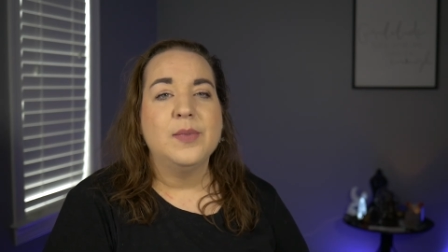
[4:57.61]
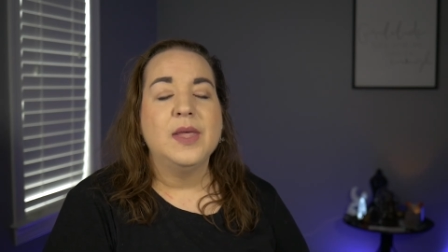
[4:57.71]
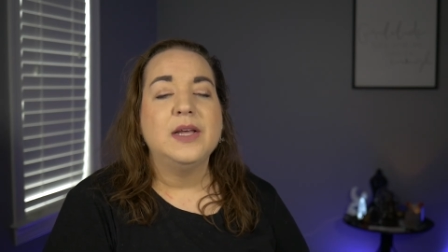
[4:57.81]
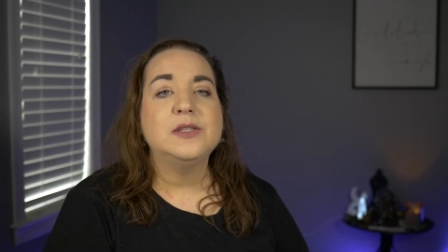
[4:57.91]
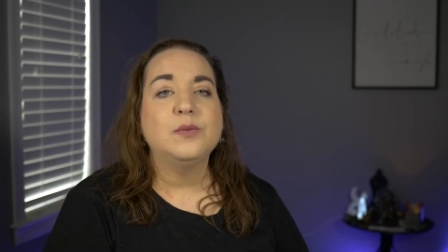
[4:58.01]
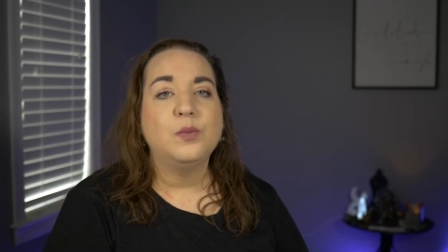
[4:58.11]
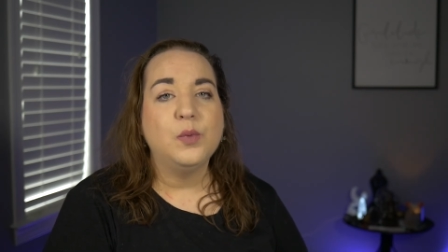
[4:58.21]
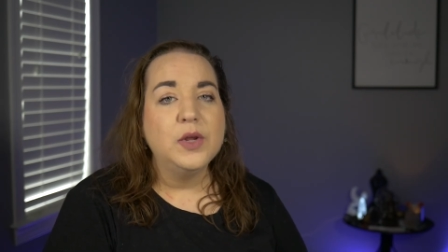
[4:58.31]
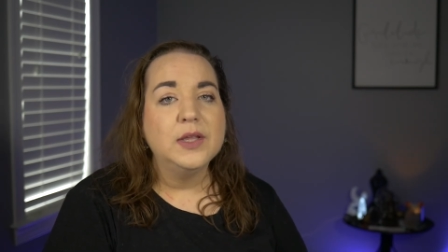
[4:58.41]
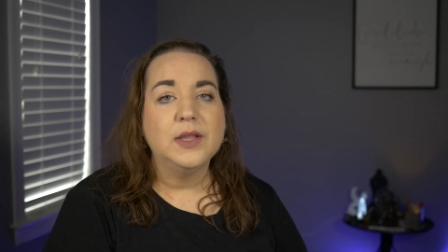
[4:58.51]
It's a
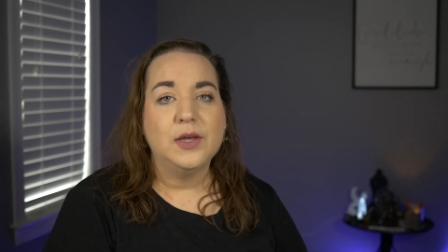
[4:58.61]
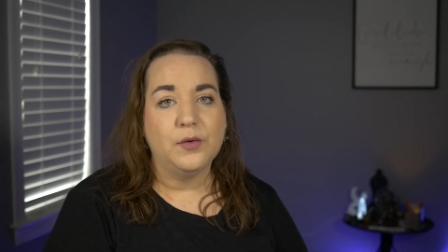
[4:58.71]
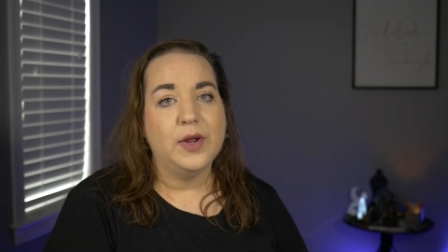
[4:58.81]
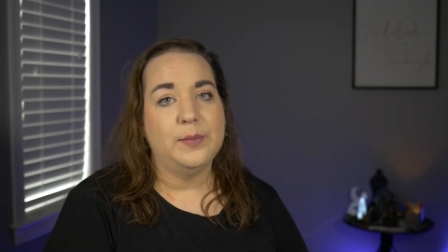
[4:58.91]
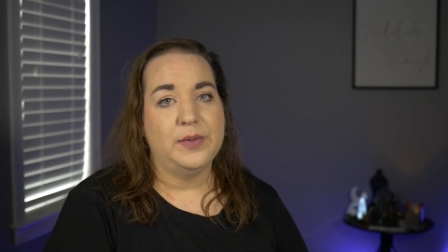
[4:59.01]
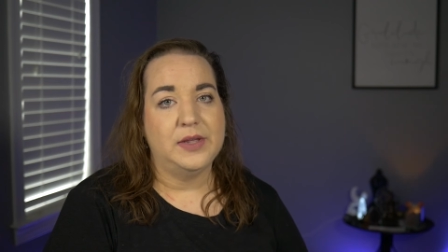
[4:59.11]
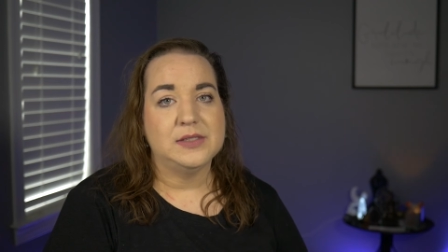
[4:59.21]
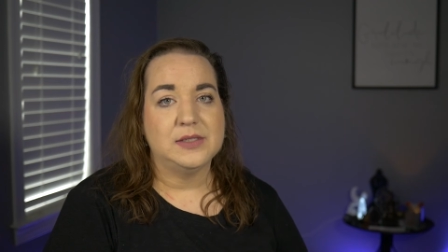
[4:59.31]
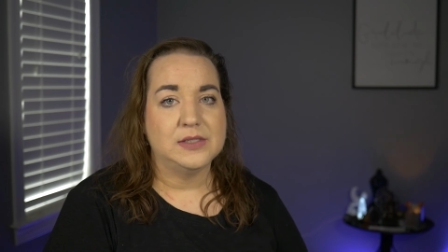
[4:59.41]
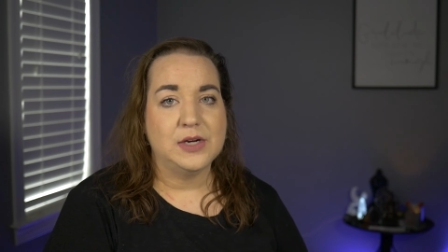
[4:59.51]
really great place
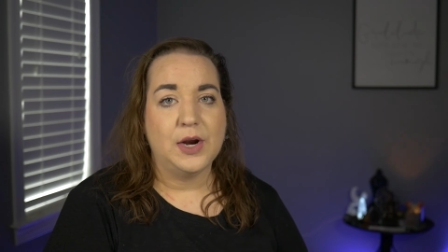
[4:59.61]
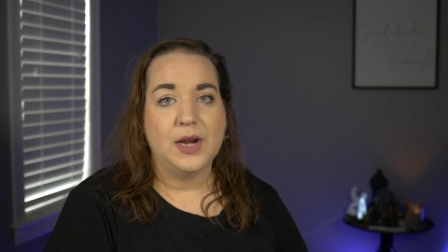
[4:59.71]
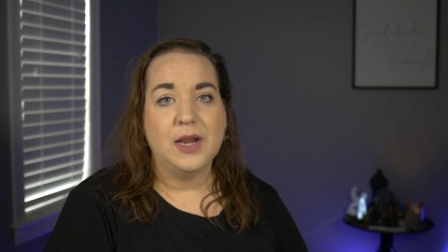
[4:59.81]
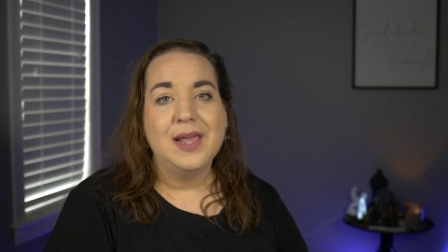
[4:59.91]
to start.